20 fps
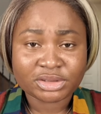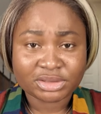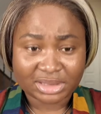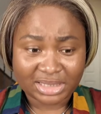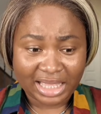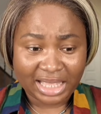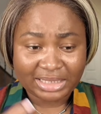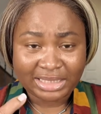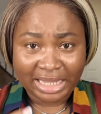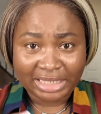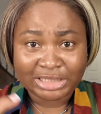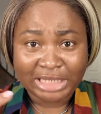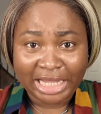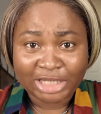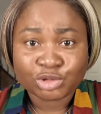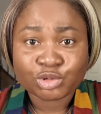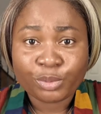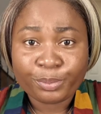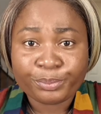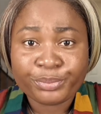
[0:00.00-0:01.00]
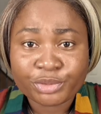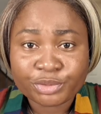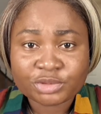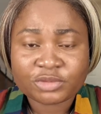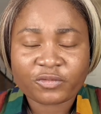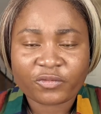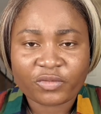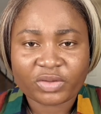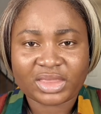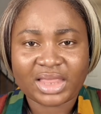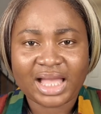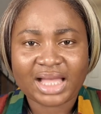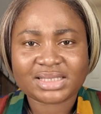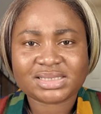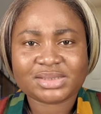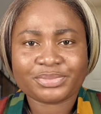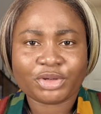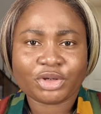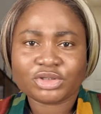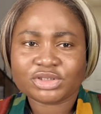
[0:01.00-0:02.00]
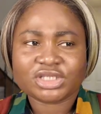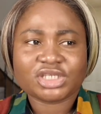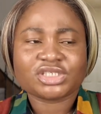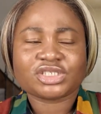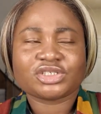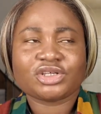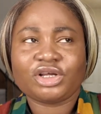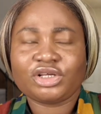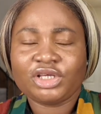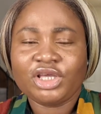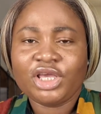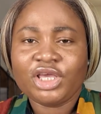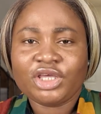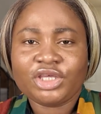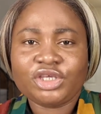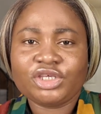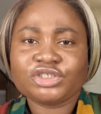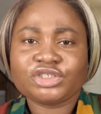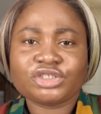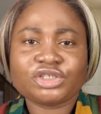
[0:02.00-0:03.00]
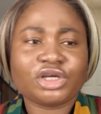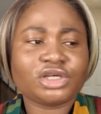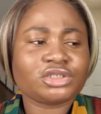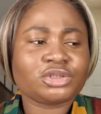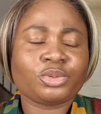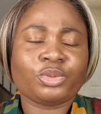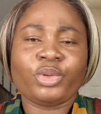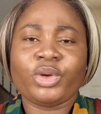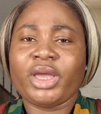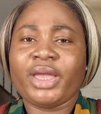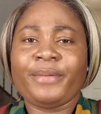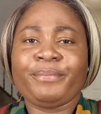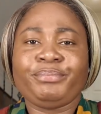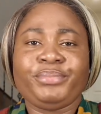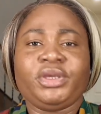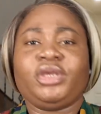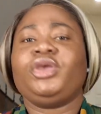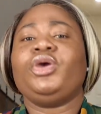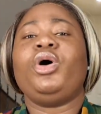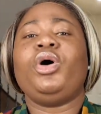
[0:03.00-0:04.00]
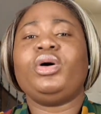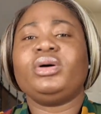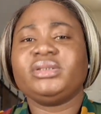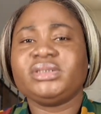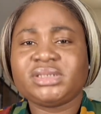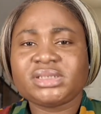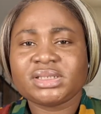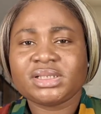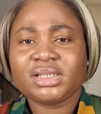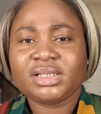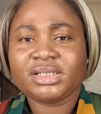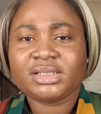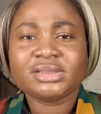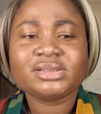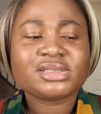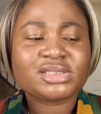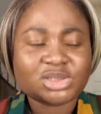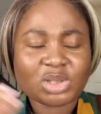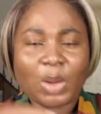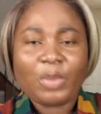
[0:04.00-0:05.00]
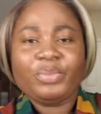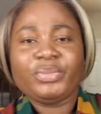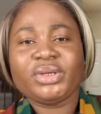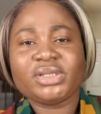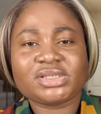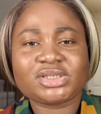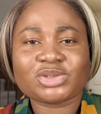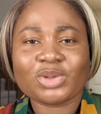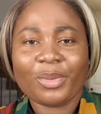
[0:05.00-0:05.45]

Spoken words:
Are you built for that? Because it's not, it's just way beyond submit.